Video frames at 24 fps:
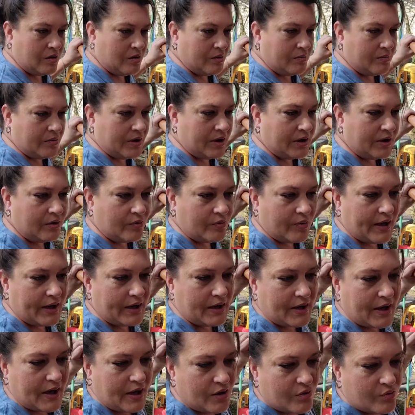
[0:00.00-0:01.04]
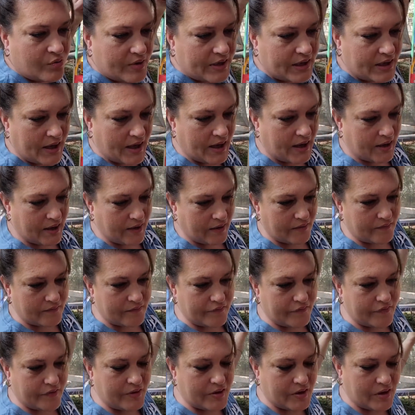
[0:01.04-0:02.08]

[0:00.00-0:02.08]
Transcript: But anyway, now we have